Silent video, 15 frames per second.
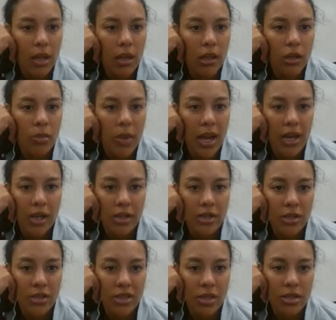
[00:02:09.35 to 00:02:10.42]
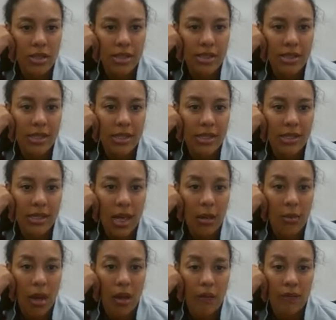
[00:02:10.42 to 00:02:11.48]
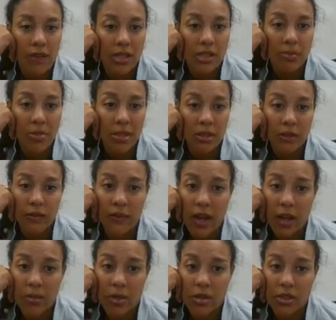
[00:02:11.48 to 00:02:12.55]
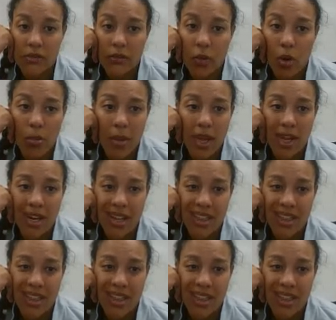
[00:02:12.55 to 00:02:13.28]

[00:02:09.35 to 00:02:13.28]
You might also start to see some of the spindle fibers forming,